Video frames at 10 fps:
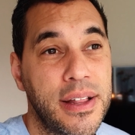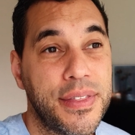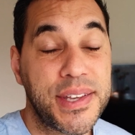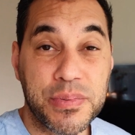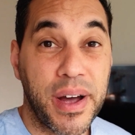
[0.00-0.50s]

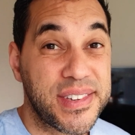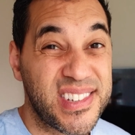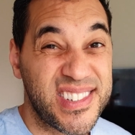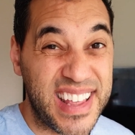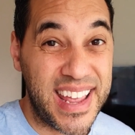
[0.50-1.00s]
this might
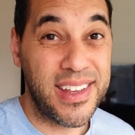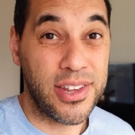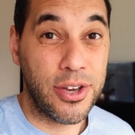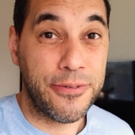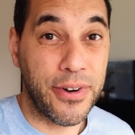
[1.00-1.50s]
sting
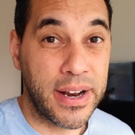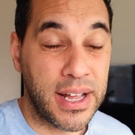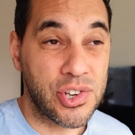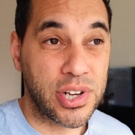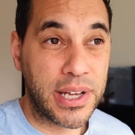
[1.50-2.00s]
you
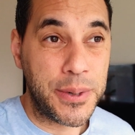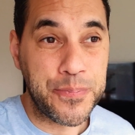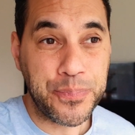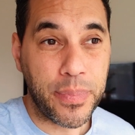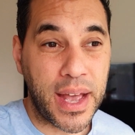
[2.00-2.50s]
financially,
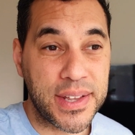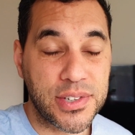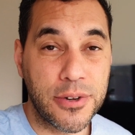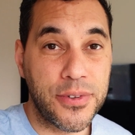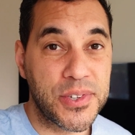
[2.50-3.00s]
and it's
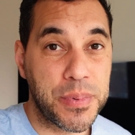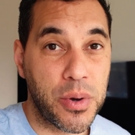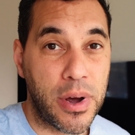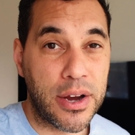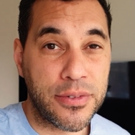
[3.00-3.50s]
good for you to be
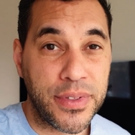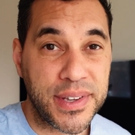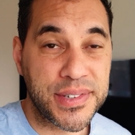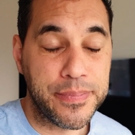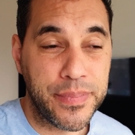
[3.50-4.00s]
aware of
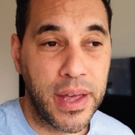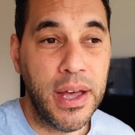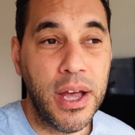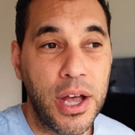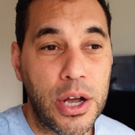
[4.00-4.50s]
this.
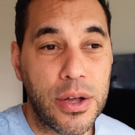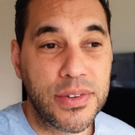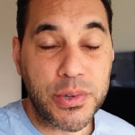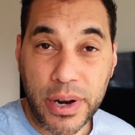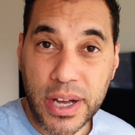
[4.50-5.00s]

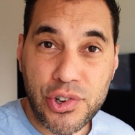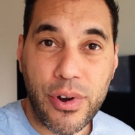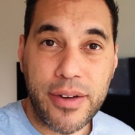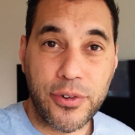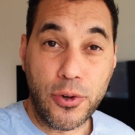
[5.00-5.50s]
So when I
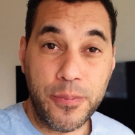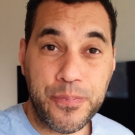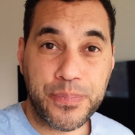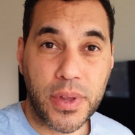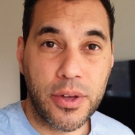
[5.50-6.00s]

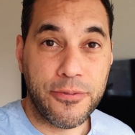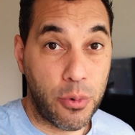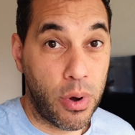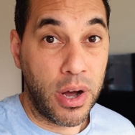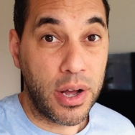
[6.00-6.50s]
travel for
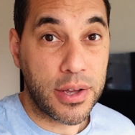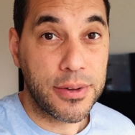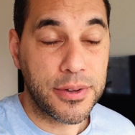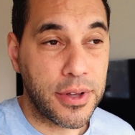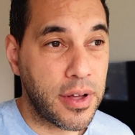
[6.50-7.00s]
work,
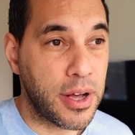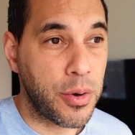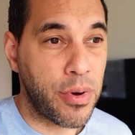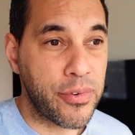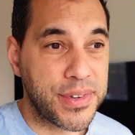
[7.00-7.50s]

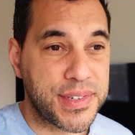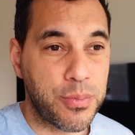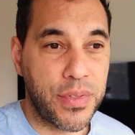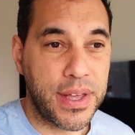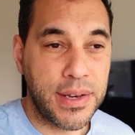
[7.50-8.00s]
whether it's
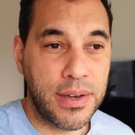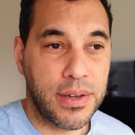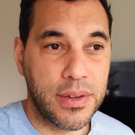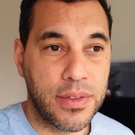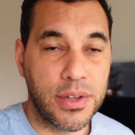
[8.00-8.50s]

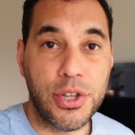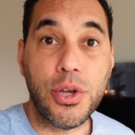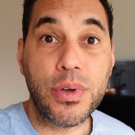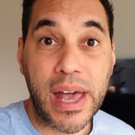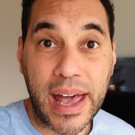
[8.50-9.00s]
within
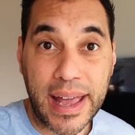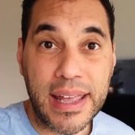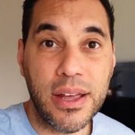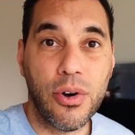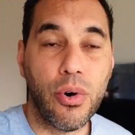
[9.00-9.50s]
the
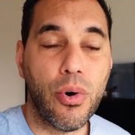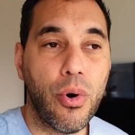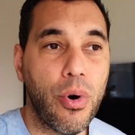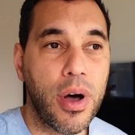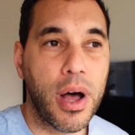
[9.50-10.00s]
UK
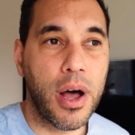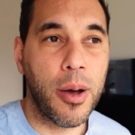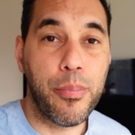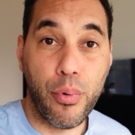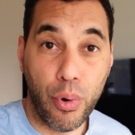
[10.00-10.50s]
or
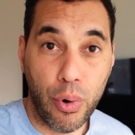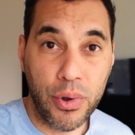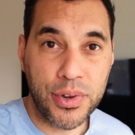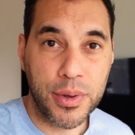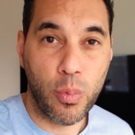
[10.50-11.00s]

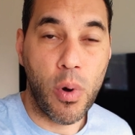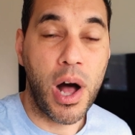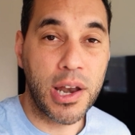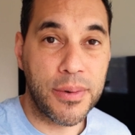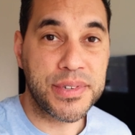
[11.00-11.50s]
abroad,
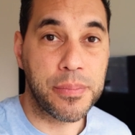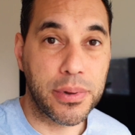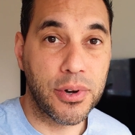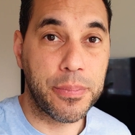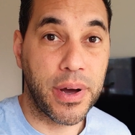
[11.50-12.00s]
while I was
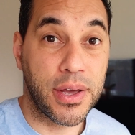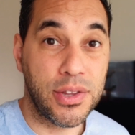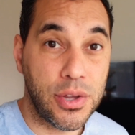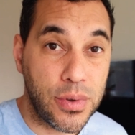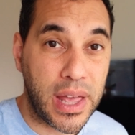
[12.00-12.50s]
employed by
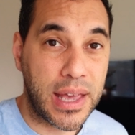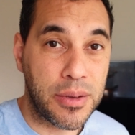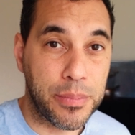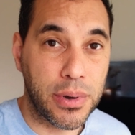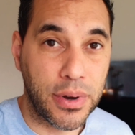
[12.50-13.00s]
a UK
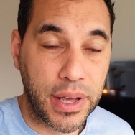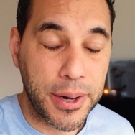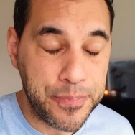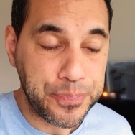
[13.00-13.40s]
employer,